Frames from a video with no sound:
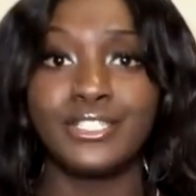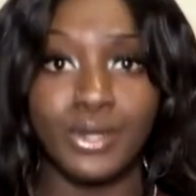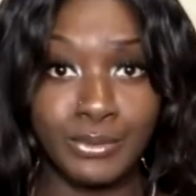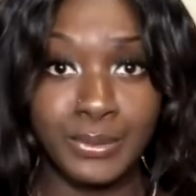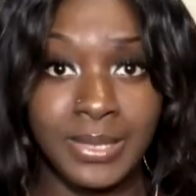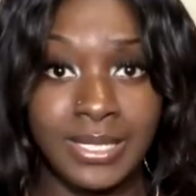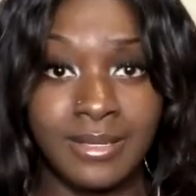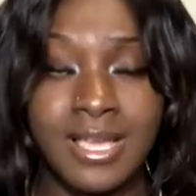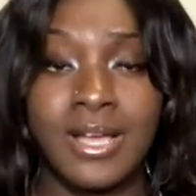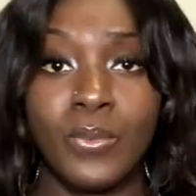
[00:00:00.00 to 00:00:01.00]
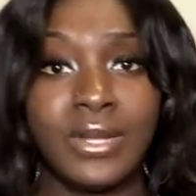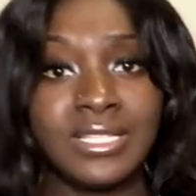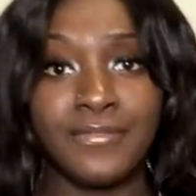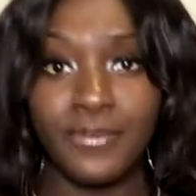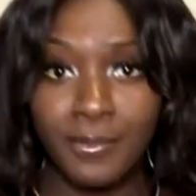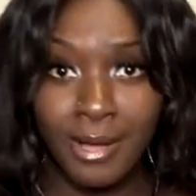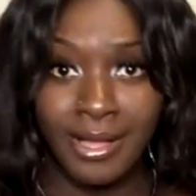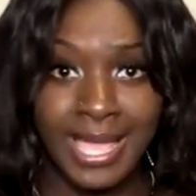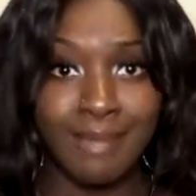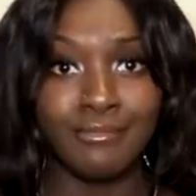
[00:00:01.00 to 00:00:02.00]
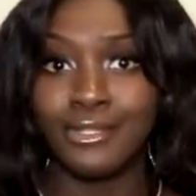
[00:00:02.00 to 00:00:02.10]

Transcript: Don't do it. When it's a football game,